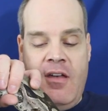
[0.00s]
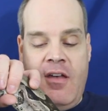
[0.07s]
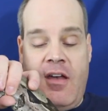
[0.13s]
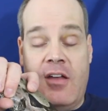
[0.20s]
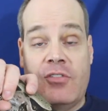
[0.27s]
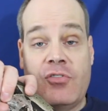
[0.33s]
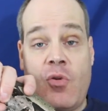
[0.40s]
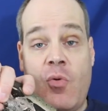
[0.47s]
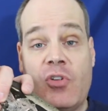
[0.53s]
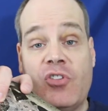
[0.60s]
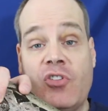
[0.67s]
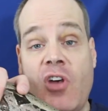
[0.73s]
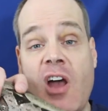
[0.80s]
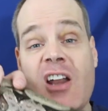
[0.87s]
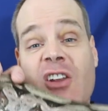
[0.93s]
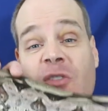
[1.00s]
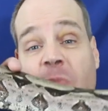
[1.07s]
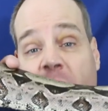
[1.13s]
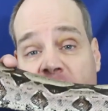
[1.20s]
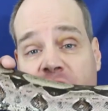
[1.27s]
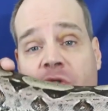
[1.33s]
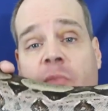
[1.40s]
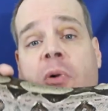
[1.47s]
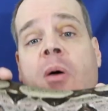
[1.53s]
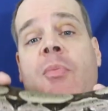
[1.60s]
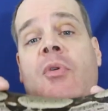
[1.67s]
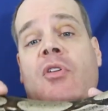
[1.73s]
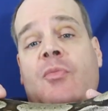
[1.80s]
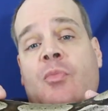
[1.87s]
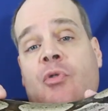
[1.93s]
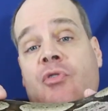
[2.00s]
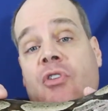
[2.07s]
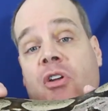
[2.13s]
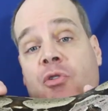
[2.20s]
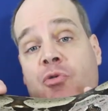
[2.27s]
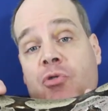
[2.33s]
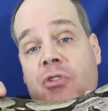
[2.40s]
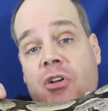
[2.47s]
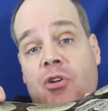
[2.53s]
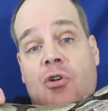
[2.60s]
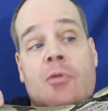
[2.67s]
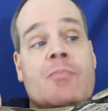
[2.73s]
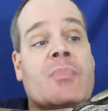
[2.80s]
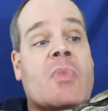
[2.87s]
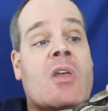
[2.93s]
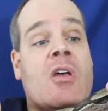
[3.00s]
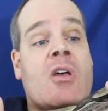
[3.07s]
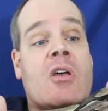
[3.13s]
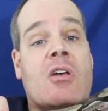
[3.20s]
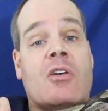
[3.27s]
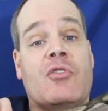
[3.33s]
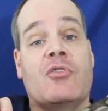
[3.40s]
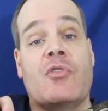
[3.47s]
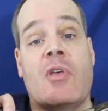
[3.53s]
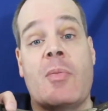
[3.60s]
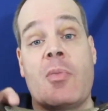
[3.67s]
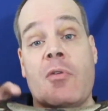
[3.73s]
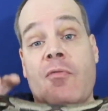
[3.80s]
And so what's kind of special about this particular litter is that the